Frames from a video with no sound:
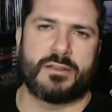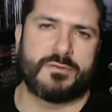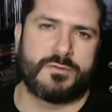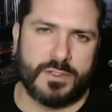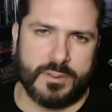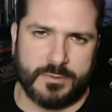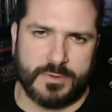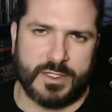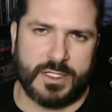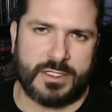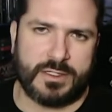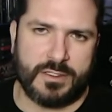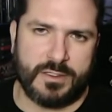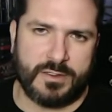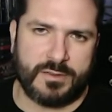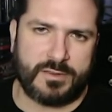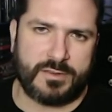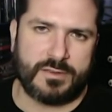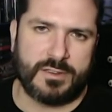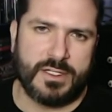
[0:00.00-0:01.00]
films like
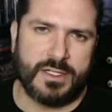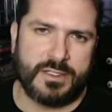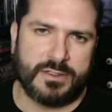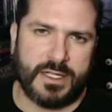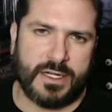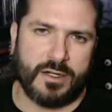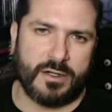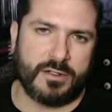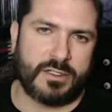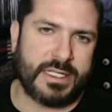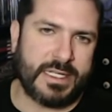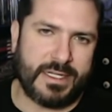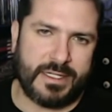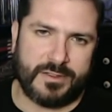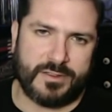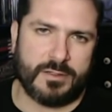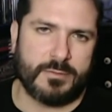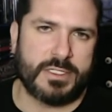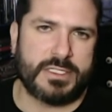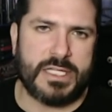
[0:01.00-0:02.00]
this that are getting
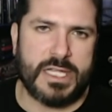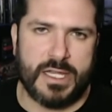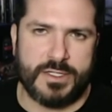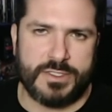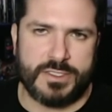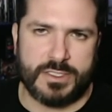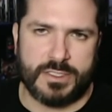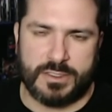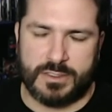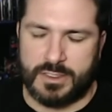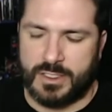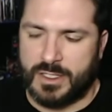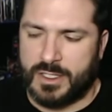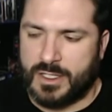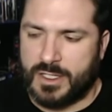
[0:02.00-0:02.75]
some attention.